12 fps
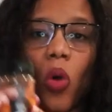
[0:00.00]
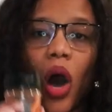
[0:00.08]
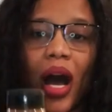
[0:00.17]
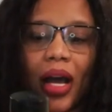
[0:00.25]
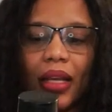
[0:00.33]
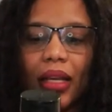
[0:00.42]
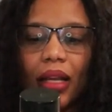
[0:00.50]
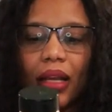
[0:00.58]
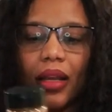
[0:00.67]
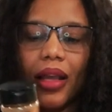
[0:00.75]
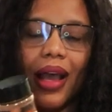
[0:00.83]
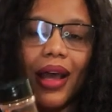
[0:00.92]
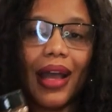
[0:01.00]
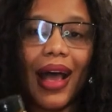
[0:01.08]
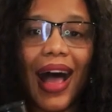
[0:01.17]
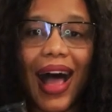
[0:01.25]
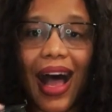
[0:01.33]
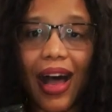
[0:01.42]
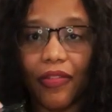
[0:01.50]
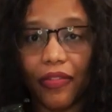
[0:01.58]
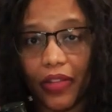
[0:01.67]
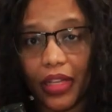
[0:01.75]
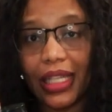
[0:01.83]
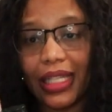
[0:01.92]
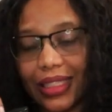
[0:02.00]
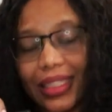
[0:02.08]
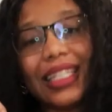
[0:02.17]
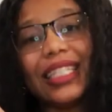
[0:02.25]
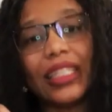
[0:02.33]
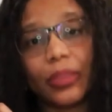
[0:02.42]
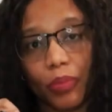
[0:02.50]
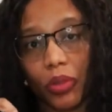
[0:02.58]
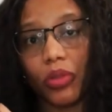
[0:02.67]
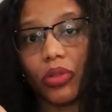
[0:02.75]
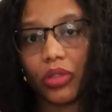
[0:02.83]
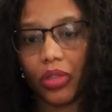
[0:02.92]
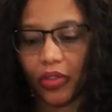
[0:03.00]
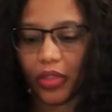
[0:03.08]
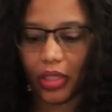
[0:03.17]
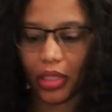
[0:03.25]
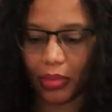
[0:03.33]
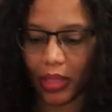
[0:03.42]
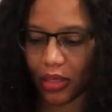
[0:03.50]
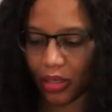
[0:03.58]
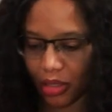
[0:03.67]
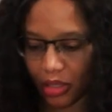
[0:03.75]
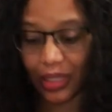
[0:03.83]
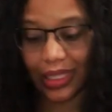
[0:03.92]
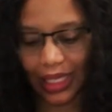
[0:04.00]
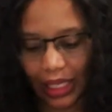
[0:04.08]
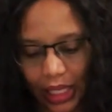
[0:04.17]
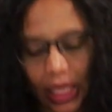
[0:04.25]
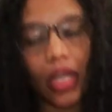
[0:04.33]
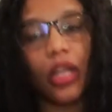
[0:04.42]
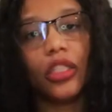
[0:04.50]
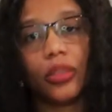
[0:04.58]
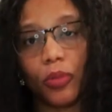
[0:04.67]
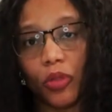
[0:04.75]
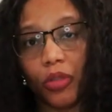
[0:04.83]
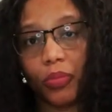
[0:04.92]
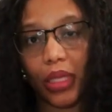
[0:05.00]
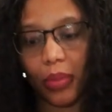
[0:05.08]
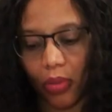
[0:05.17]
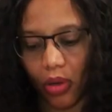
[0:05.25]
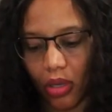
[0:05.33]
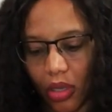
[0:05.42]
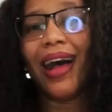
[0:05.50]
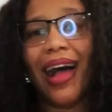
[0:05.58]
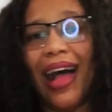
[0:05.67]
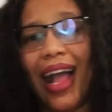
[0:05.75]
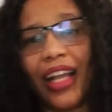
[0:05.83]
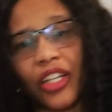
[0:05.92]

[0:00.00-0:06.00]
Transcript: one and a half teaspoons of cinnamon teaspoon people I